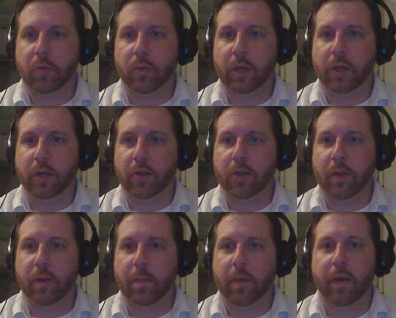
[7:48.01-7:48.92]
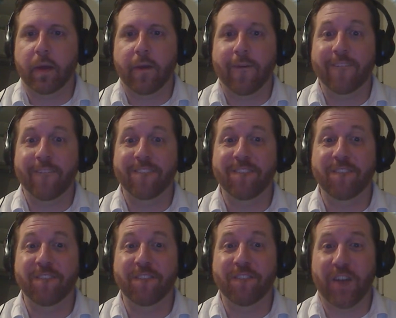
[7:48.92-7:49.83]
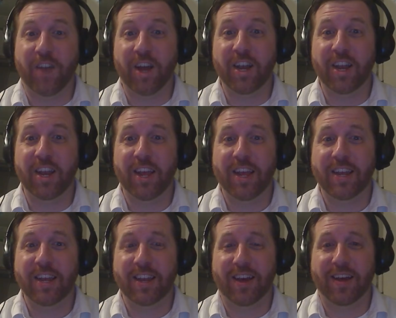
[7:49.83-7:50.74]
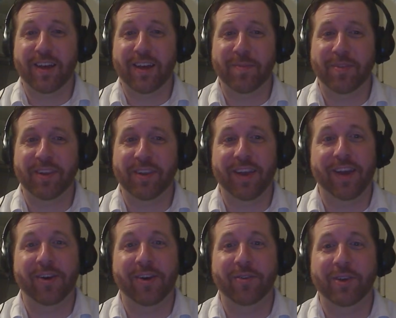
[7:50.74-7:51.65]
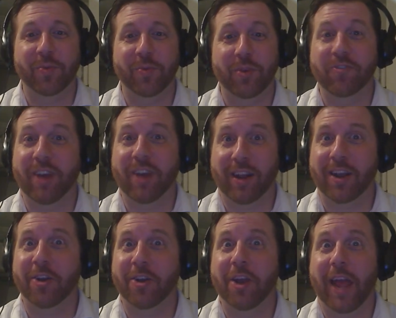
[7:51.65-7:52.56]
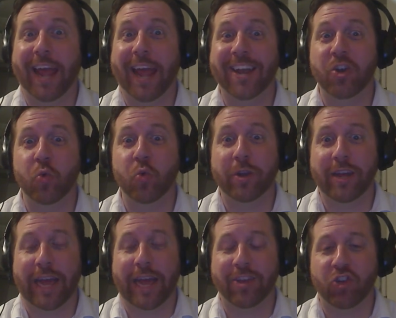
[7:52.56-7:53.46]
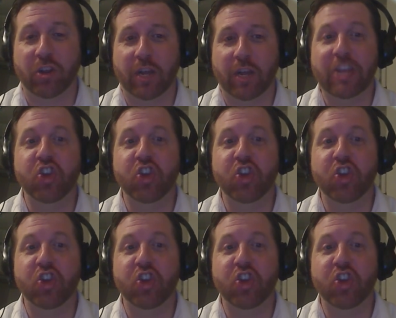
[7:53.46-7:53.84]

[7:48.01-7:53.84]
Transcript: we get some fun times now, because we've got an ingenuity engine.